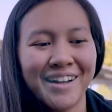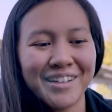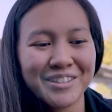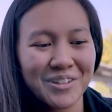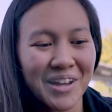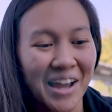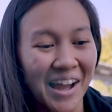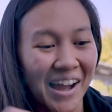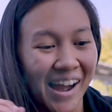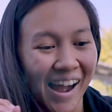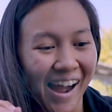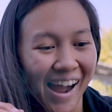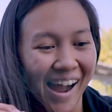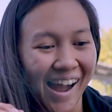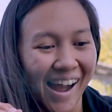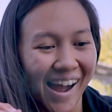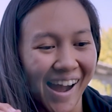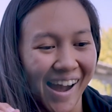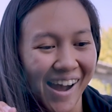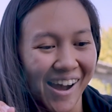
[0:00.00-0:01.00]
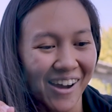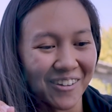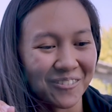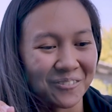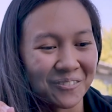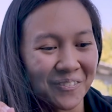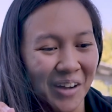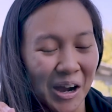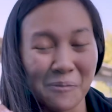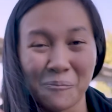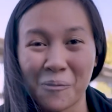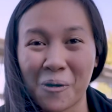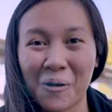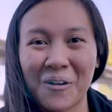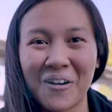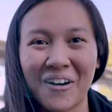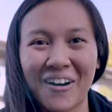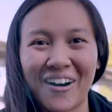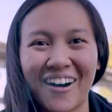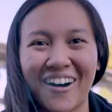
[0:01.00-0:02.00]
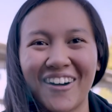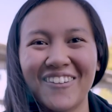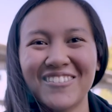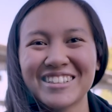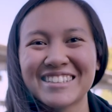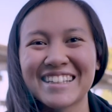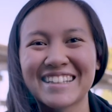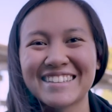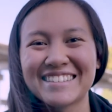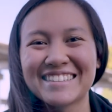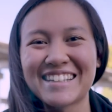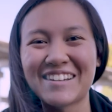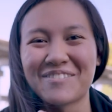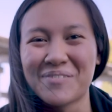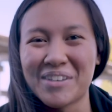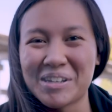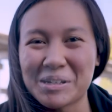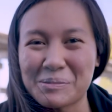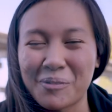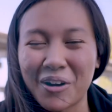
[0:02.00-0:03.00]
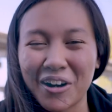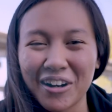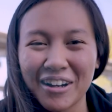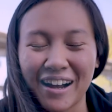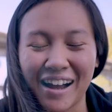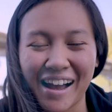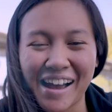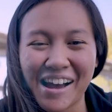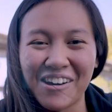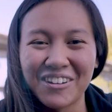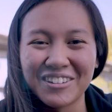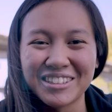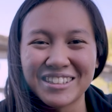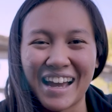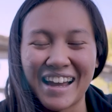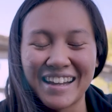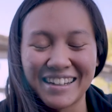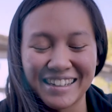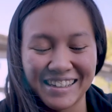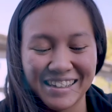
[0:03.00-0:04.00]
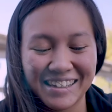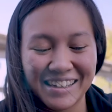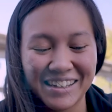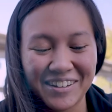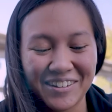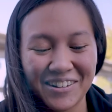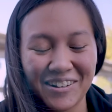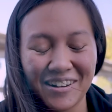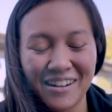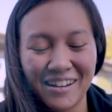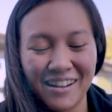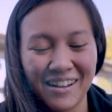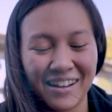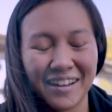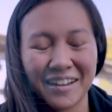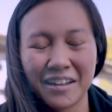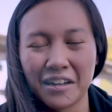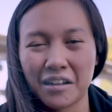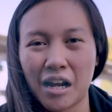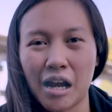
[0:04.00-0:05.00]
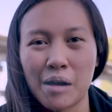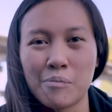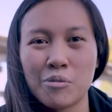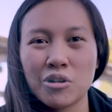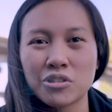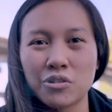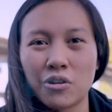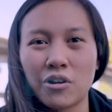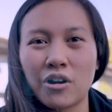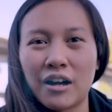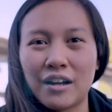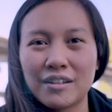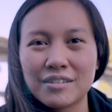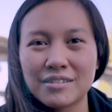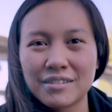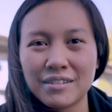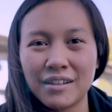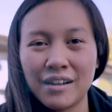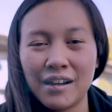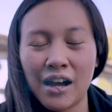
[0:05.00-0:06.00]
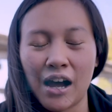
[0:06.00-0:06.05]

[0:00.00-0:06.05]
So yeah, I'm almost at the 7-minute mark. I'll end it here. Again, I'm Ursa Rojas.